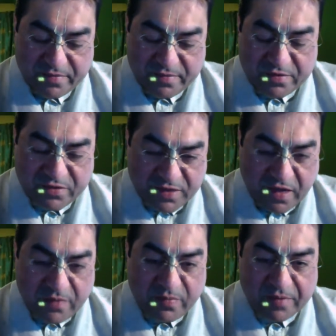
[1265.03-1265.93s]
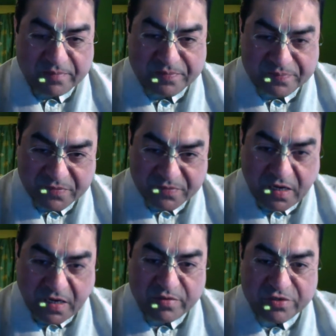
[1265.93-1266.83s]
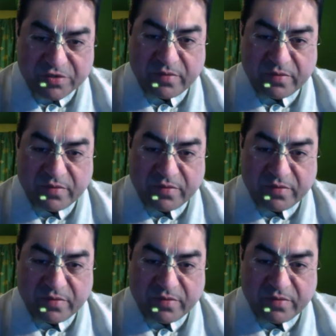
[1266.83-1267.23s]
This is karma mishra bhakti.